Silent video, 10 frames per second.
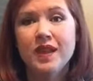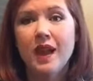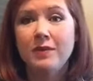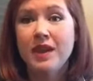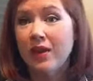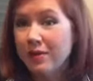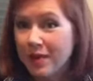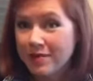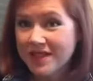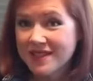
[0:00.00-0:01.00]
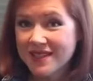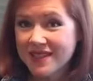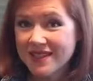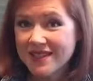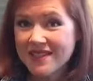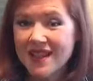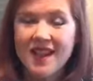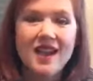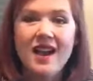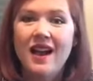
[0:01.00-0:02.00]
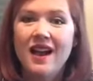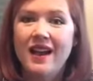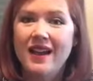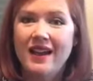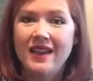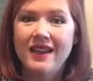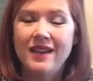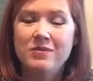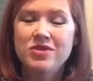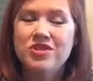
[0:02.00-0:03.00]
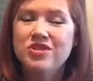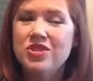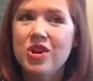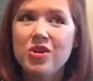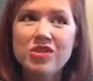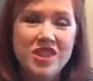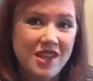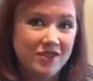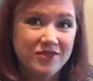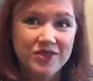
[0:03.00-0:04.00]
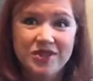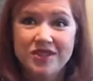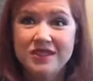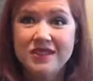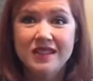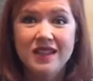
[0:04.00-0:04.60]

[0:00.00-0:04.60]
I'm counting my blessings. I am so thankful